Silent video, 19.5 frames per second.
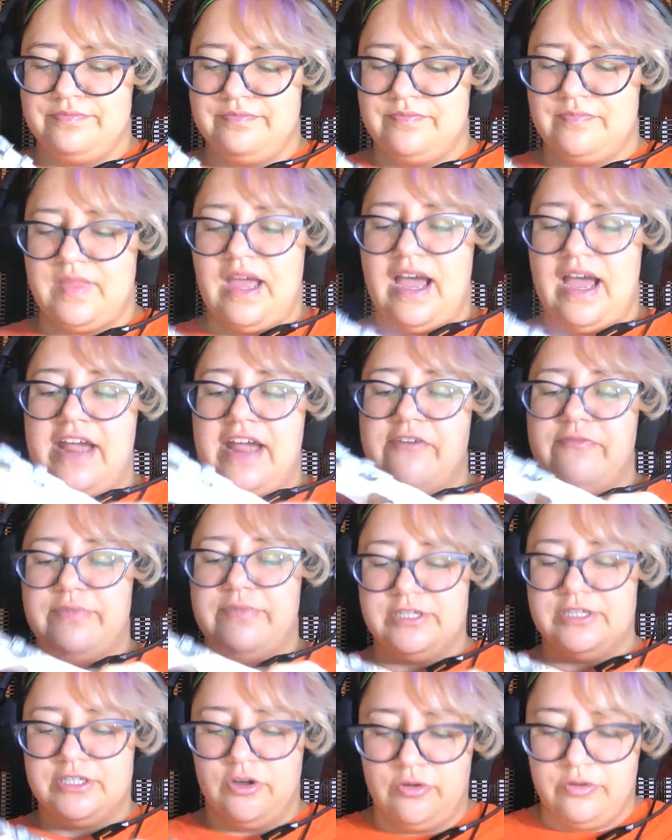I have
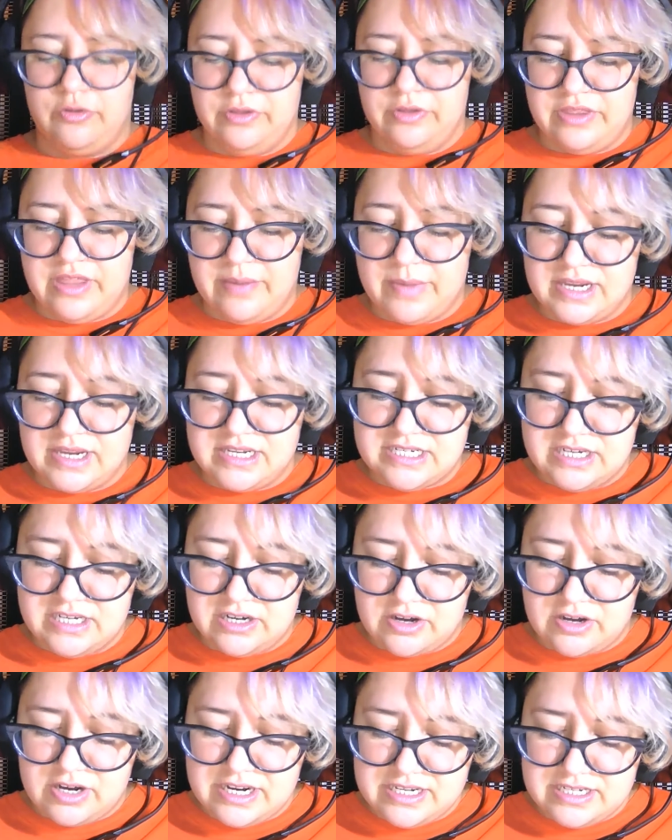been told that my
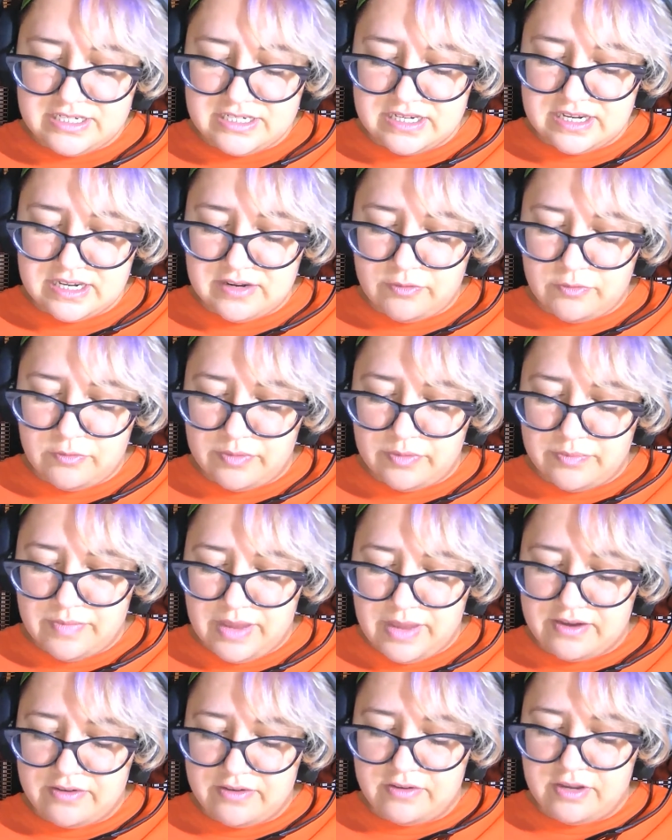series would
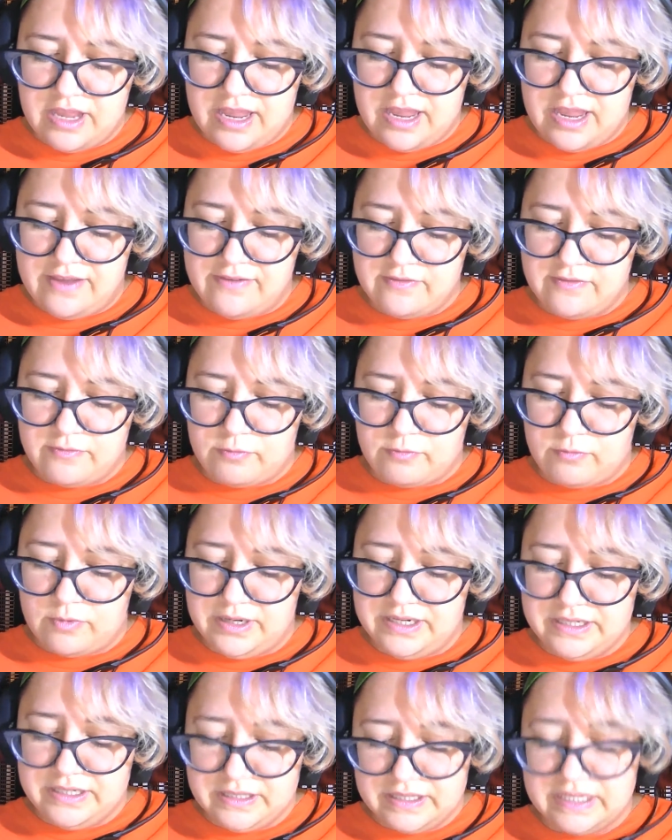make a
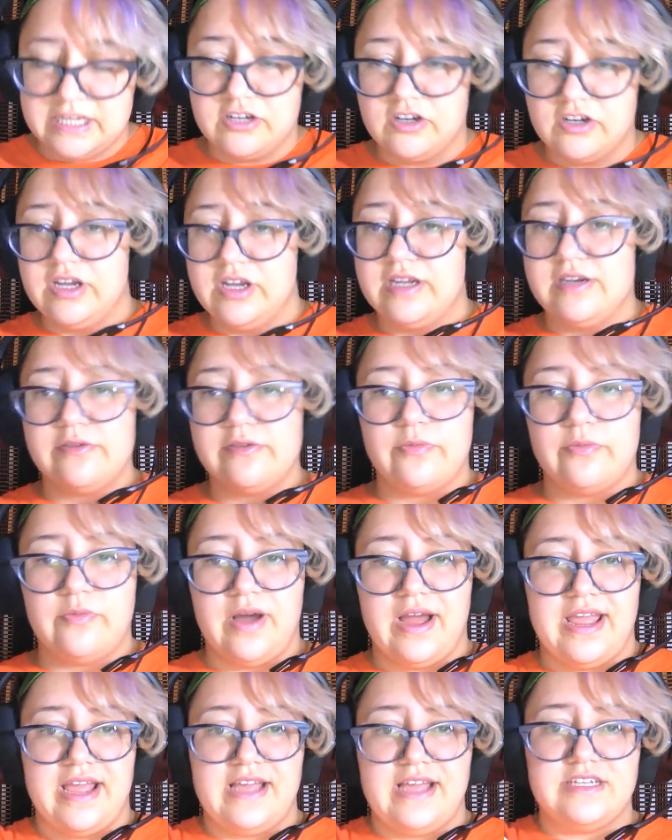really good
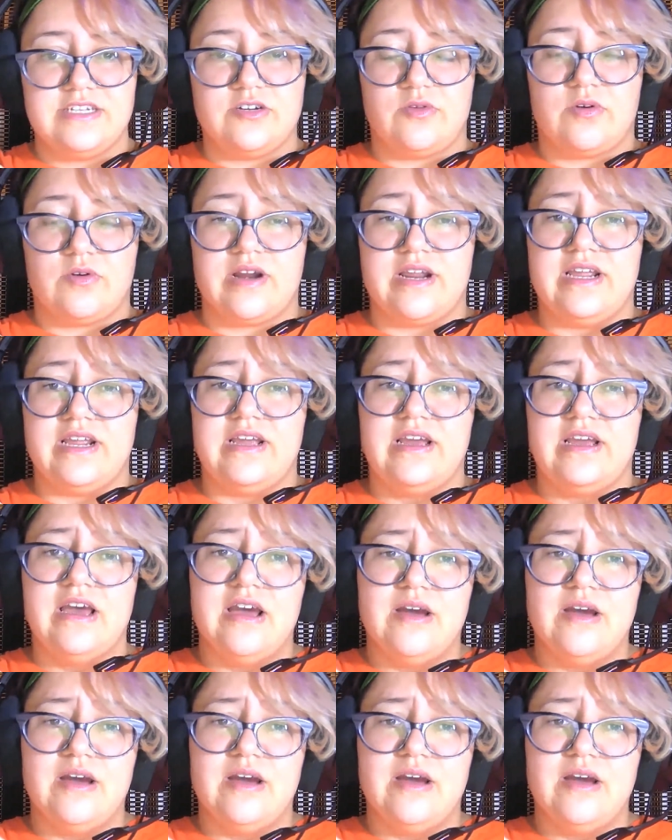YA story,